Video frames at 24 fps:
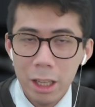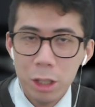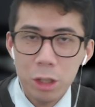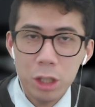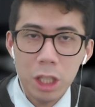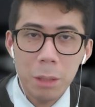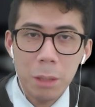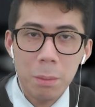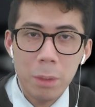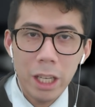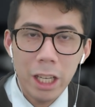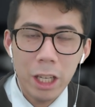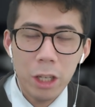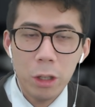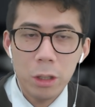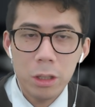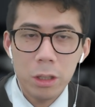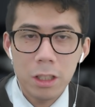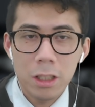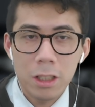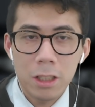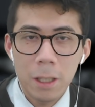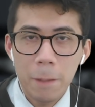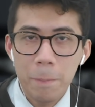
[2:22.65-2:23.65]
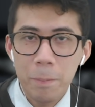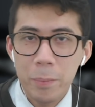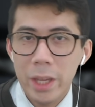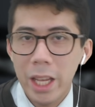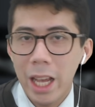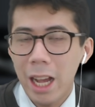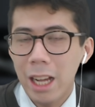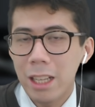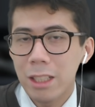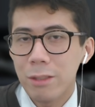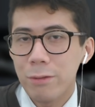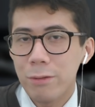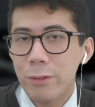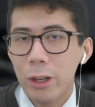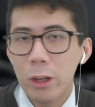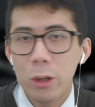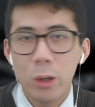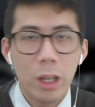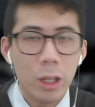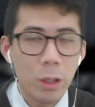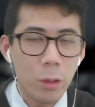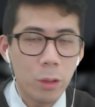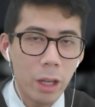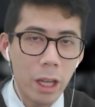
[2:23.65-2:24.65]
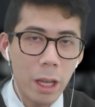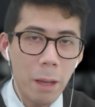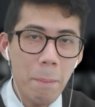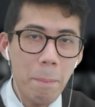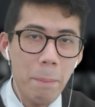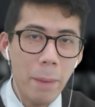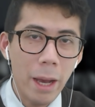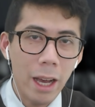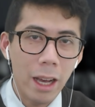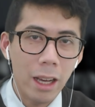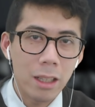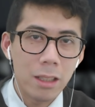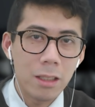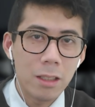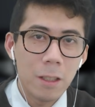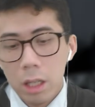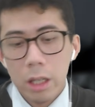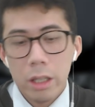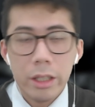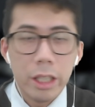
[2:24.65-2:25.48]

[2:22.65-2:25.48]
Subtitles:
SHIB ecosystem, it has very little impact.